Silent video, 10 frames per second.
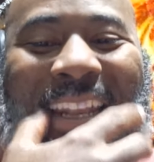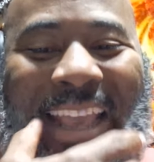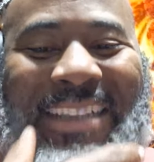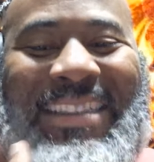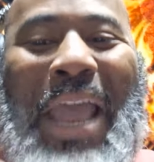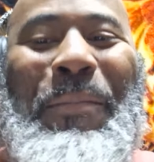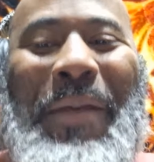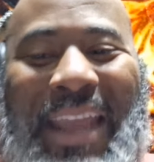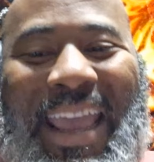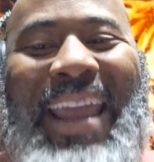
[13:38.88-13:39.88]
they
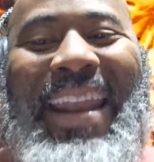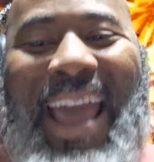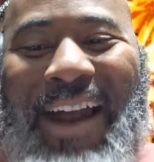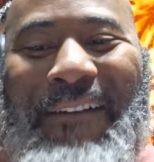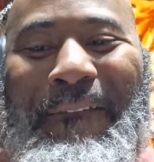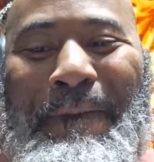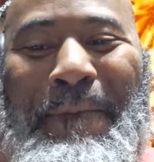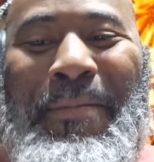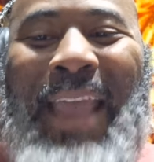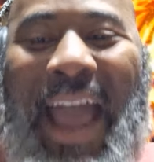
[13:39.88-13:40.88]
stepping in now.
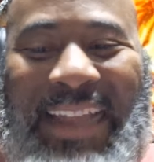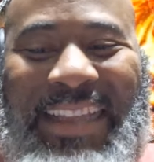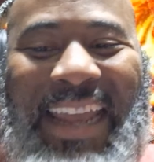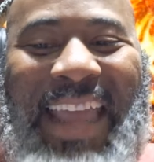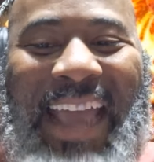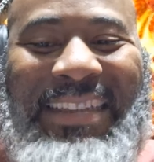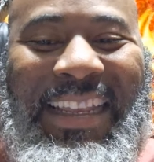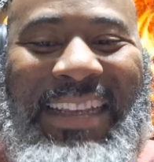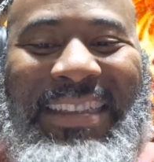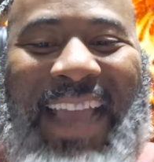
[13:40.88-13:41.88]
I think that's
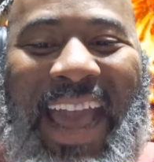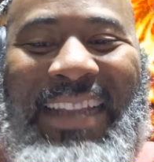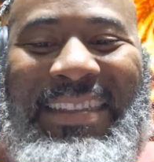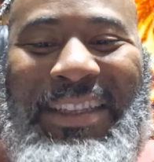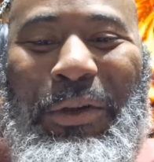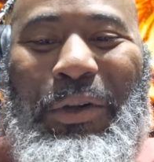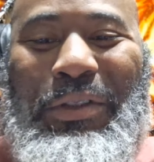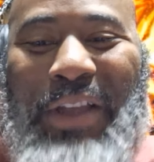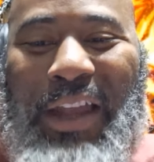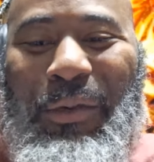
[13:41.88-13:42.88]
these college dudes
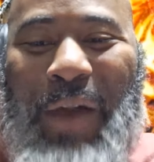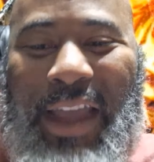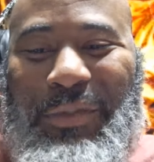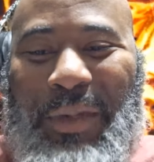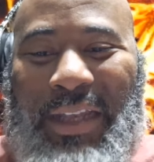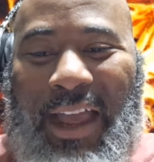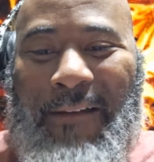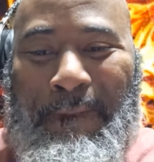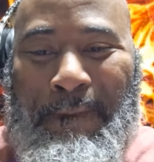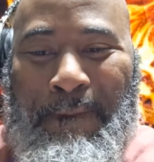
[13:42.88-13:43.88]
starting to watch me now.
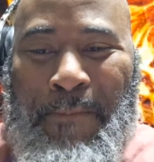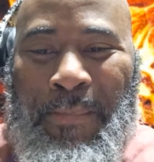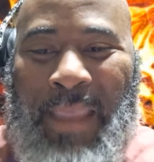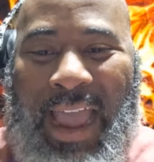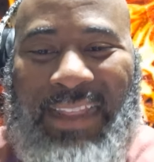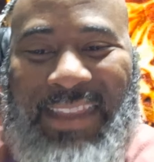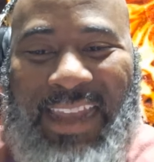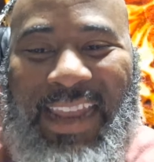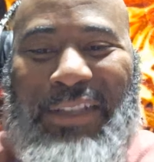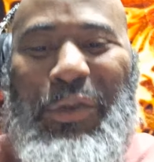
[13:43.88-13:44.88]
I
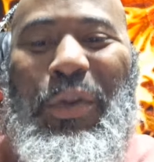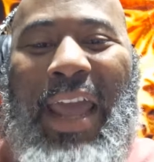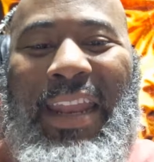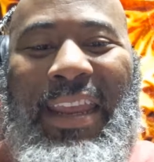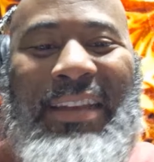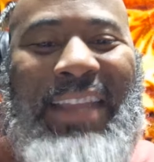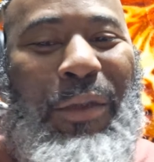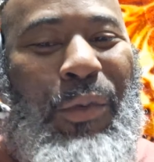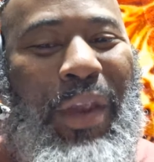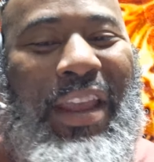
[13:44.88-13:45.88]
think that's who that is.
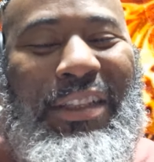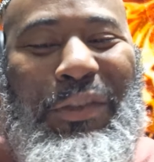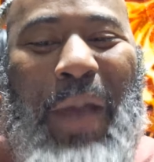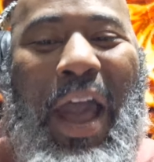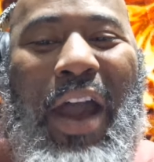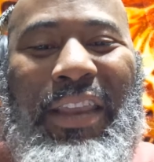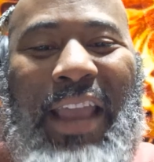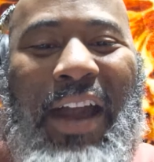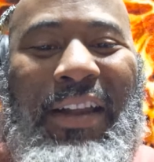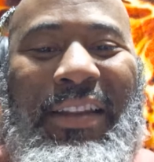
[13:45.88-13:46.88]
They real small,
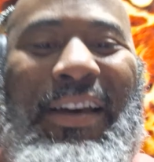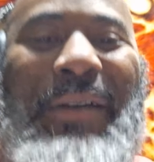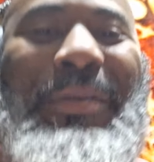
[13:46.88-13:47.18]
y'all. Look,